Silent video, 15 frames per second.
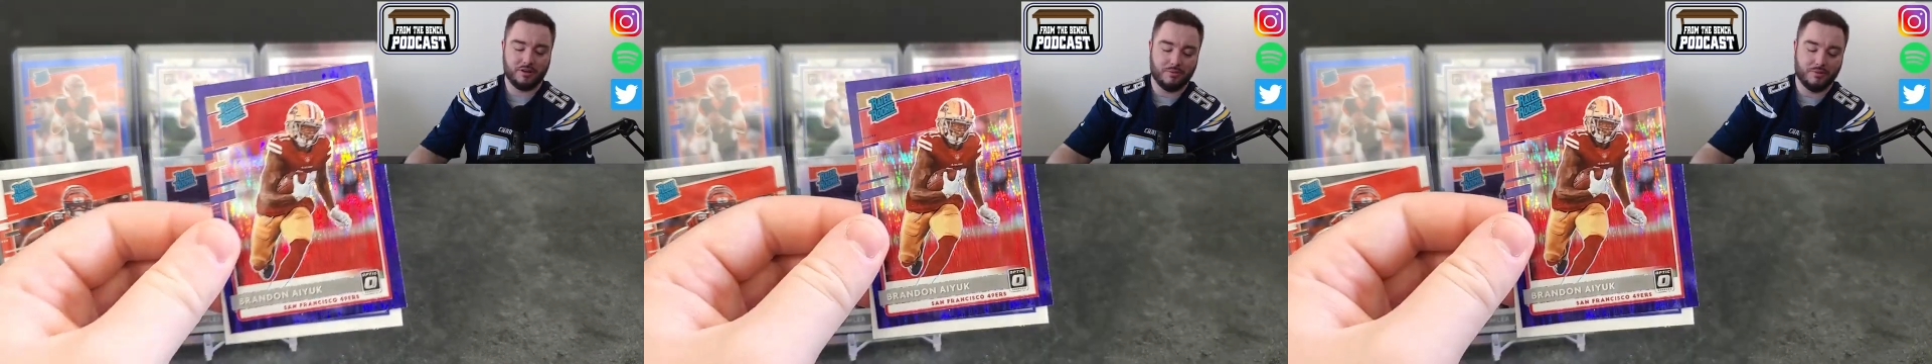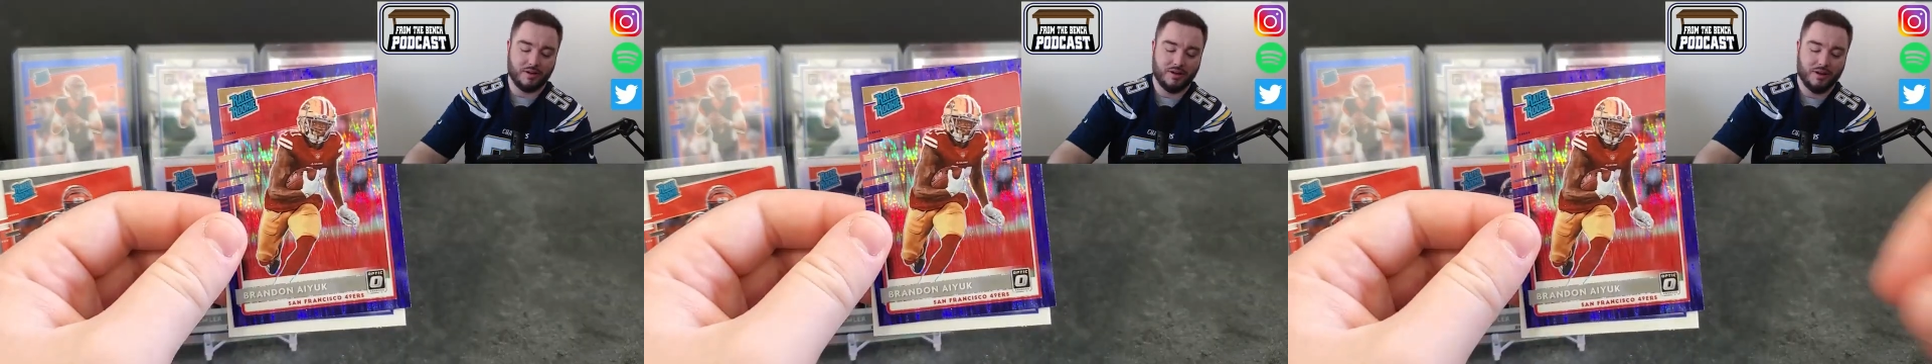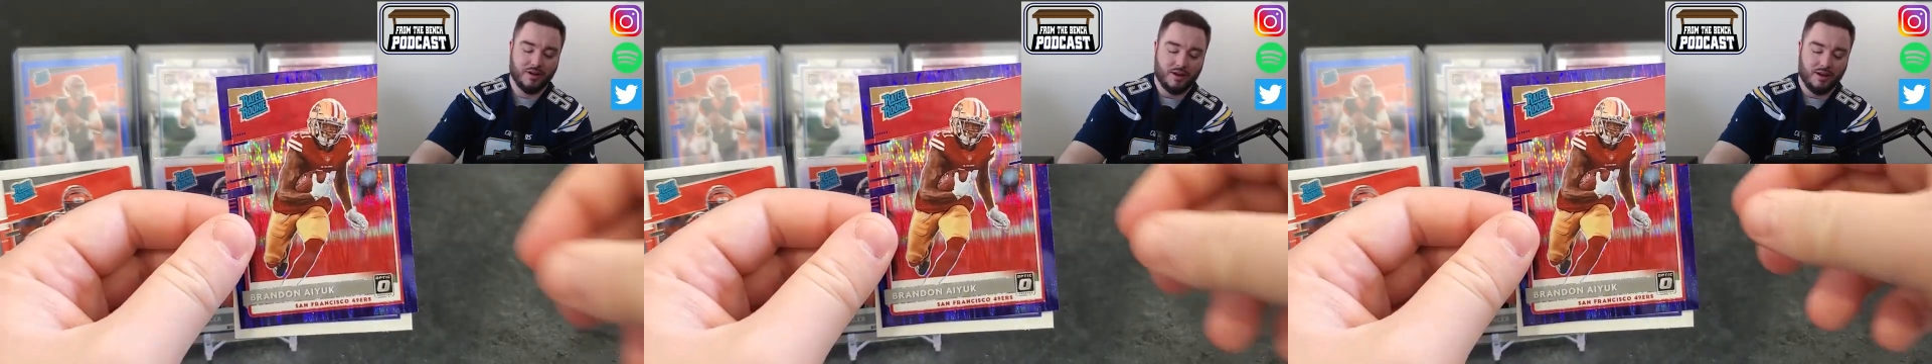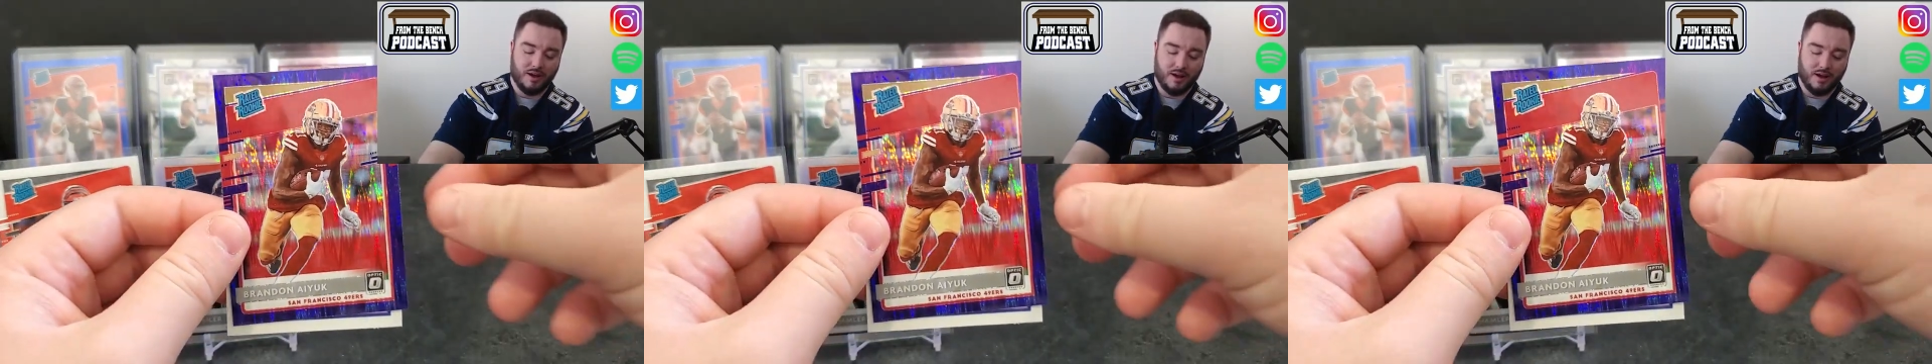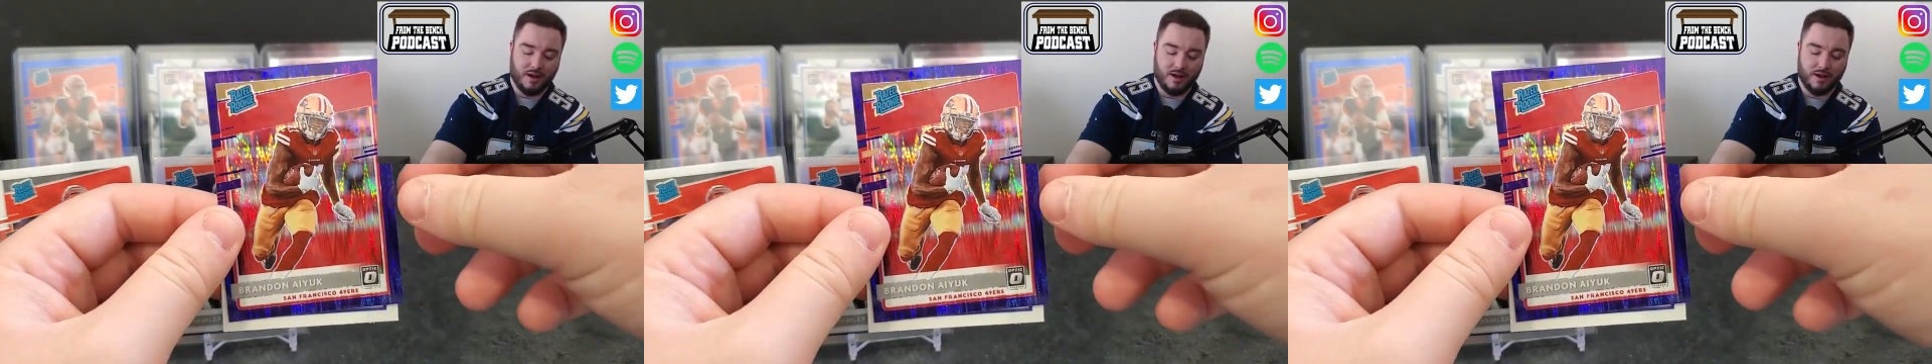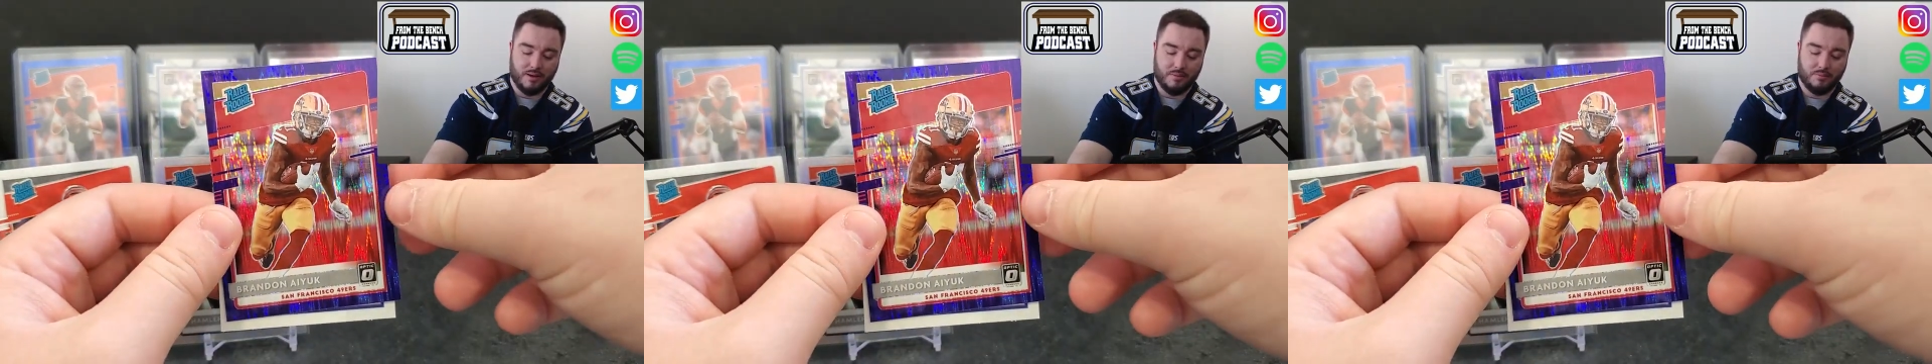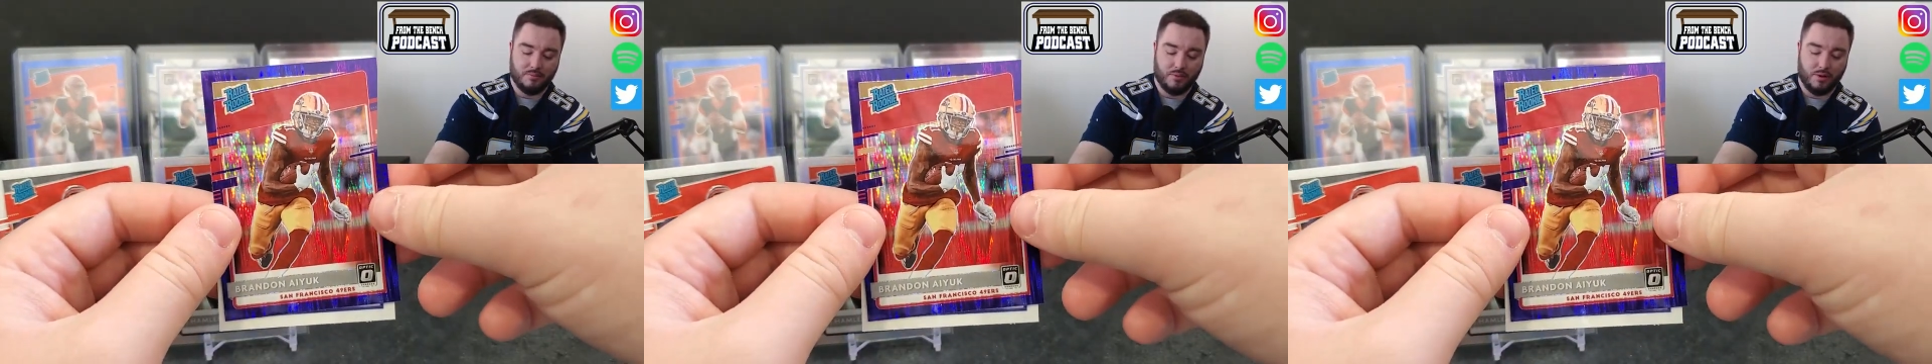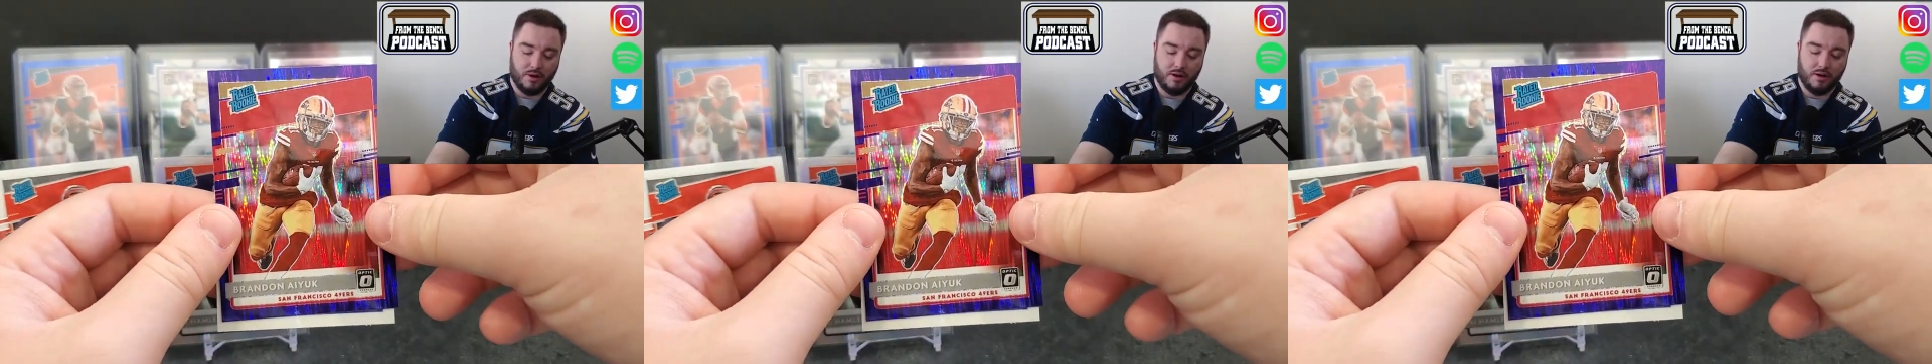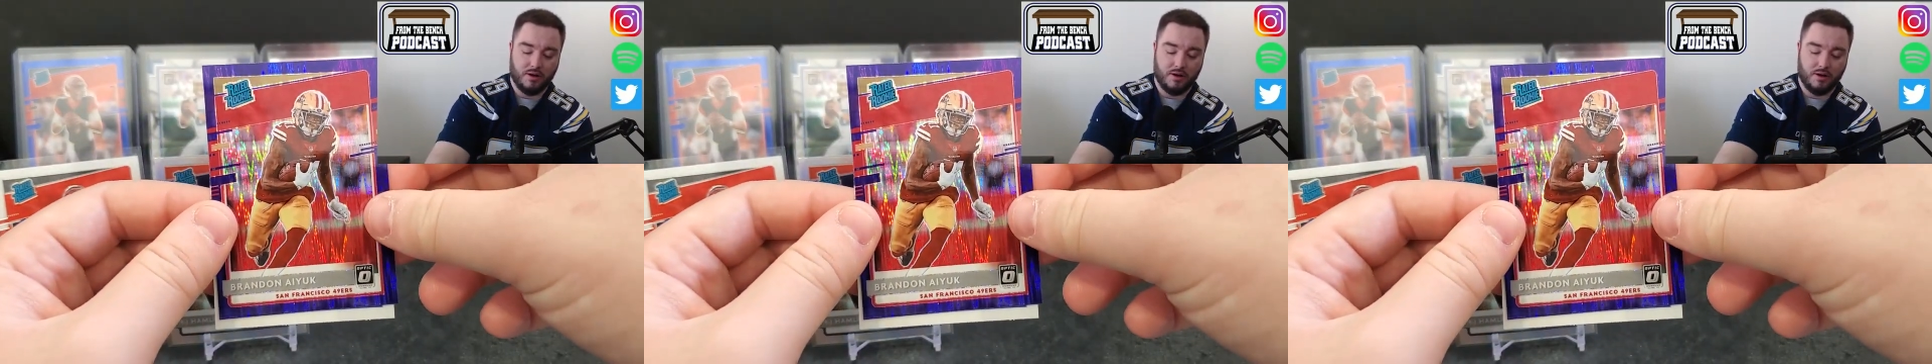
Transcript: But um, Brandon